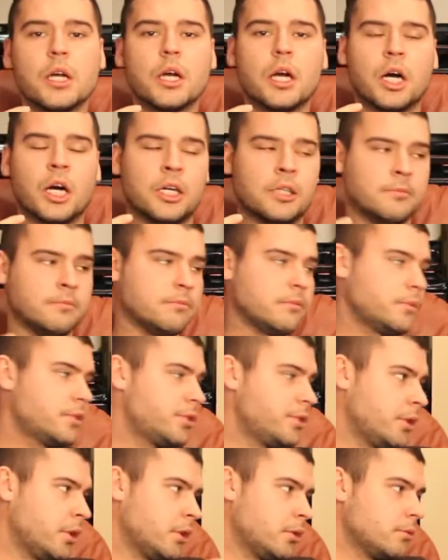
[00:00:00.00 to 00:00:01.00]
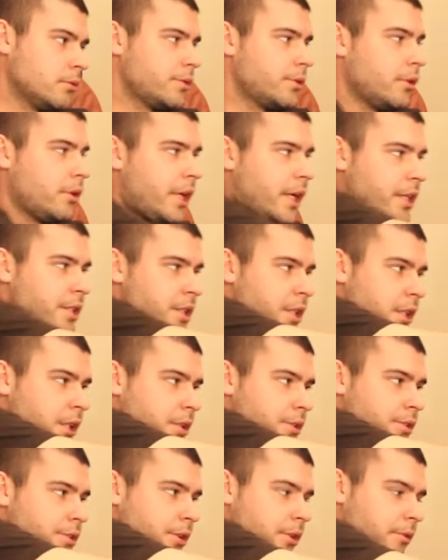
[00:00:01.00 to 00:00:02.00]
So aging
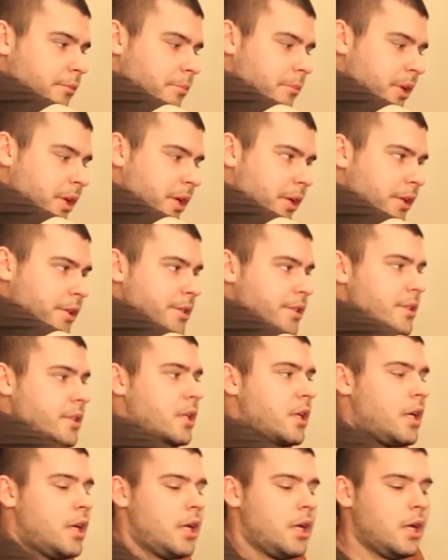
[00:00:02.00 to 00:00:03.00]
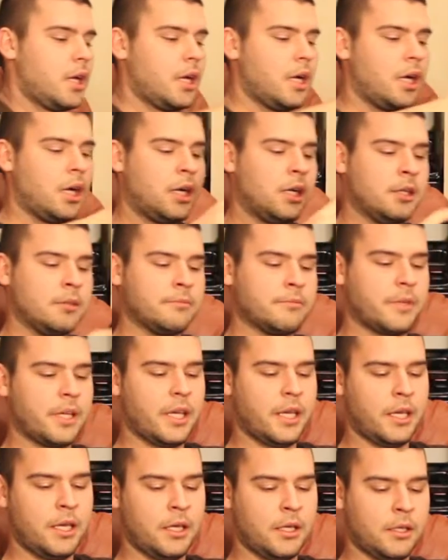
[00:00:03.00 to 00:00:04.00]
certain beers
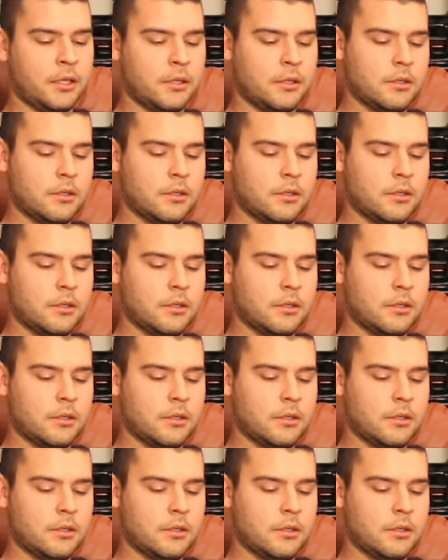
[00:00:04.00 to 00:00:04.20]
can